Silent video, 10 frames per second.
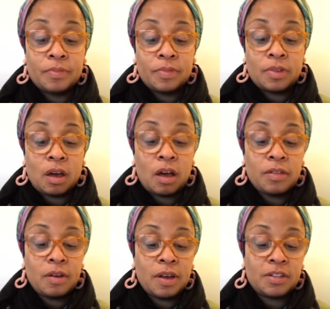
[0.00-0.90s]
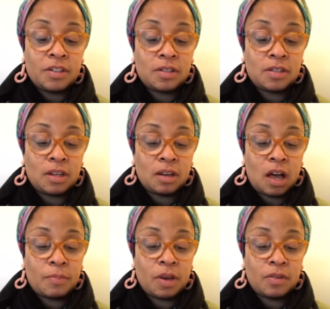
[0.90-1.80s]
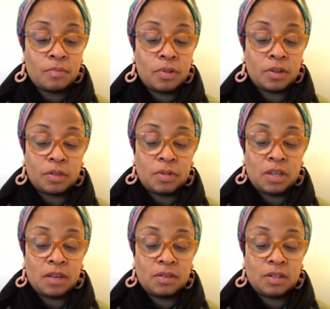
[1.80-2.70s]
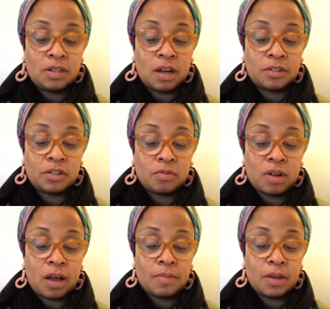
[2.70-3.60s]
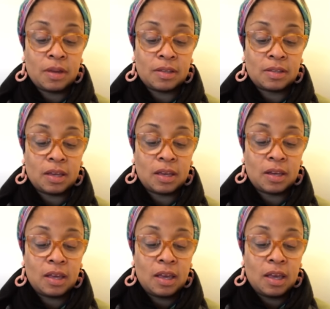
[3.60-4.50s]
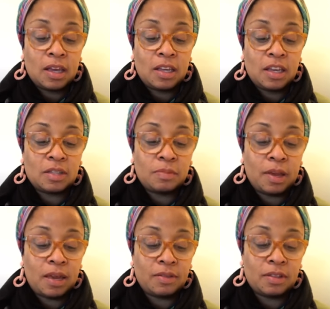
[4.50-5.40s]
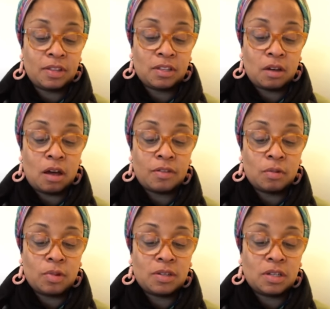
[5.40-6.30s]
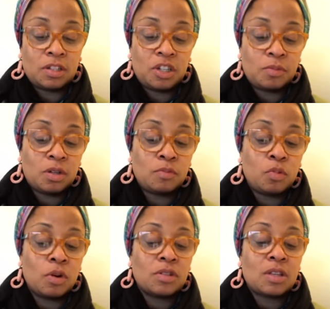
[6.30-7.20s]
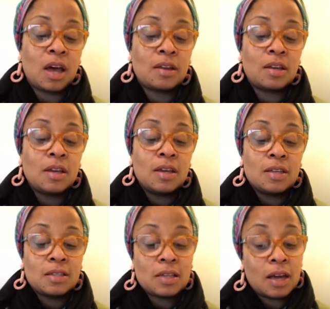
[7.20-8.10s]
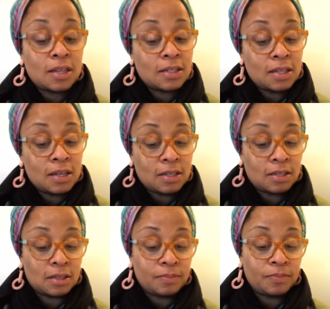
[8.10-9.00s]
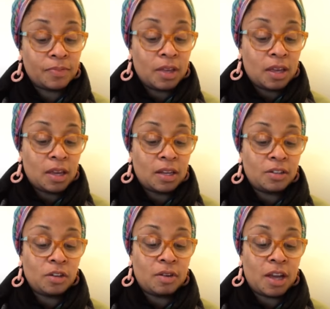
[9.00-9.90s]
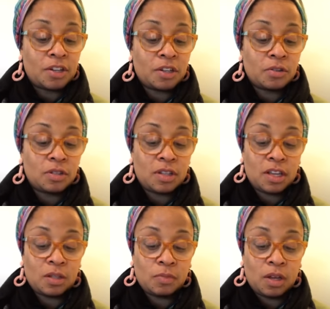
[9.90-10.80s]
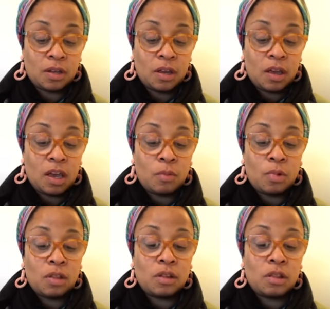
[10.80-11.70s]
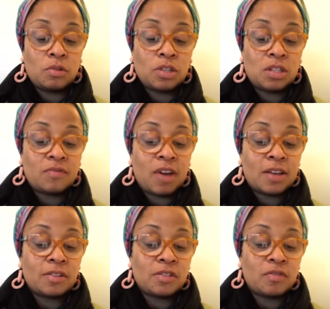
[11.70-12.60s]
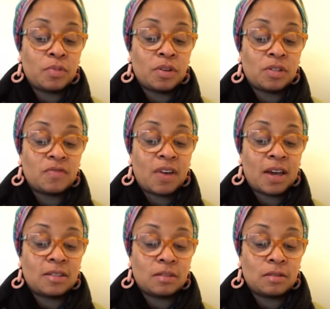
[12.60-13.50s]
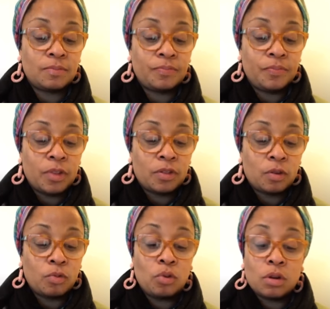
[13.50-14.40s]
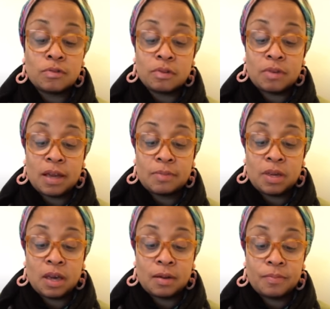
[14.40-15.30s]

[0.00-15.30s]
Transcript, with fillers: The author had just sent a copy of the book to be given to Dr. Sharabi, he said, and he explained that this author was an Egyptian born Saudi, Saudi citizen, an international statesman, and one of the closest advisors of Prince Faisal, the ruler of Arabia.